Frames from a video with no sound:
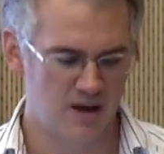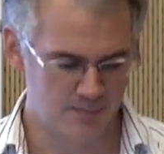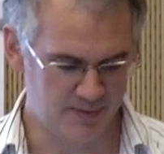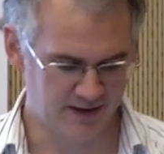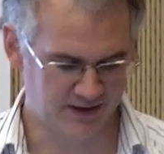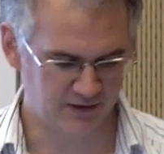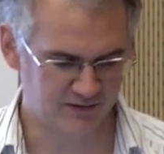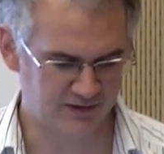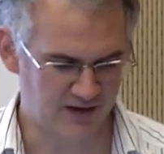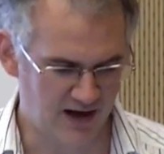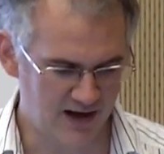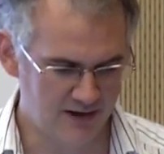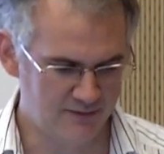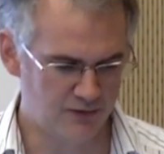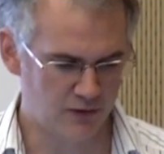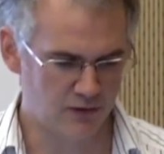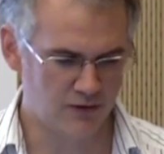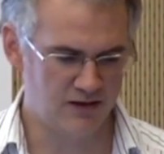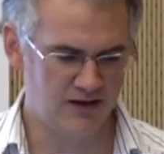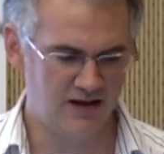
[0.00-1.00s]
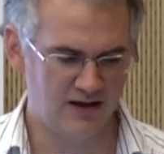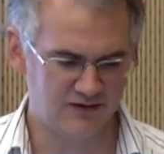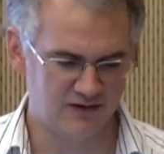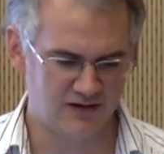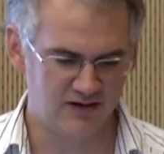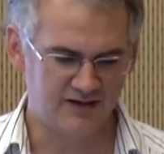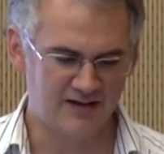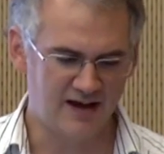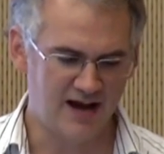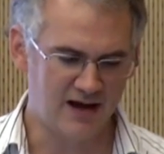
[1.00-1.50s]
Because I've already, as
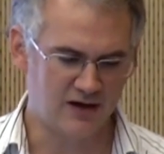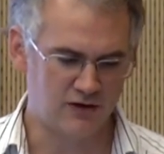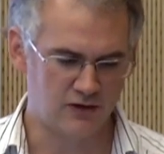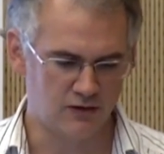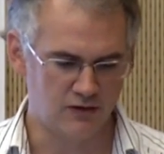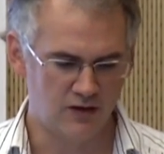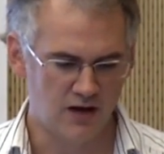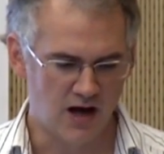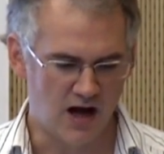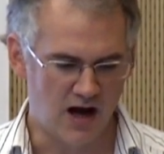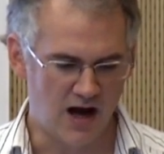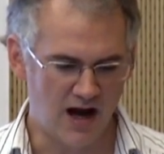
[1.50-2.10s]
an attacker,